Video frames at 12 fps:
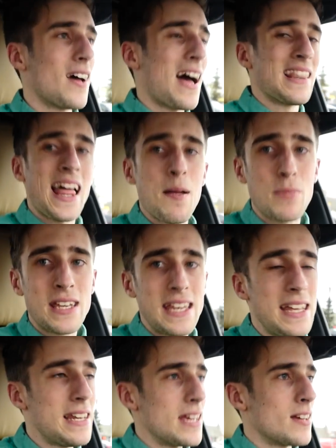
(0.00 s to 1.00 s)
a
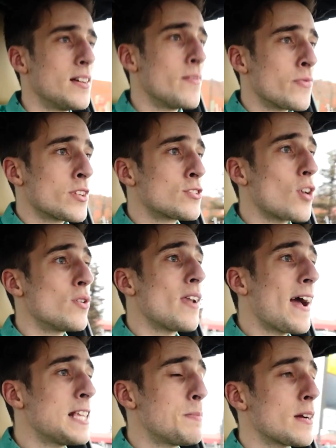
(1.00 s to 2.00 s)
Lamborghini. So
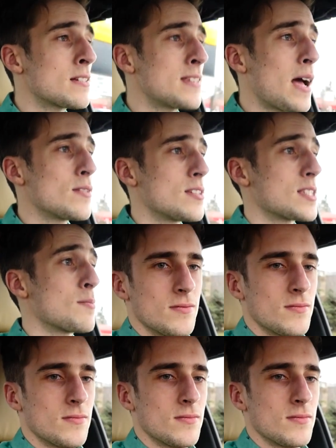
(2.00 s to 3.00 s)
nine speaker sound system,
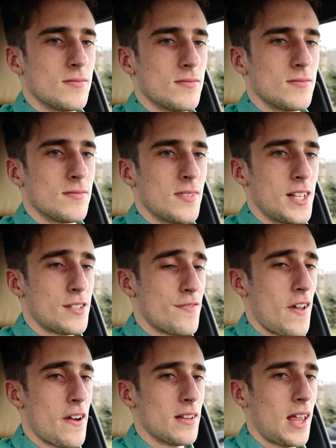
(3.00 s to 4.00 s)

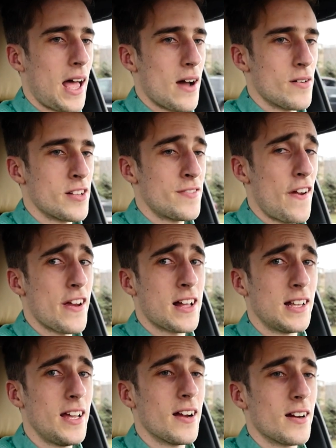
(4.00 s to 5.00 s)
very loud, very clear.